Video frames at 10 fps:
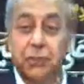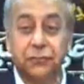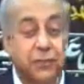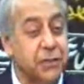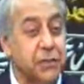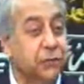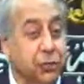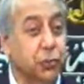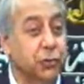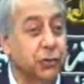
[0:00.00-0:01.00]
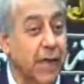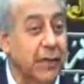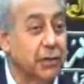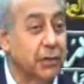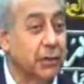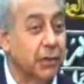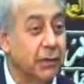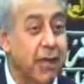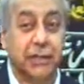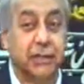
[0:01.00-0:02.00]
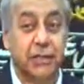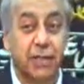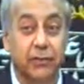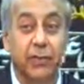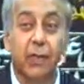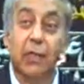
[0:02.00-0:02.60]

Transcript: the 1st of June 1997,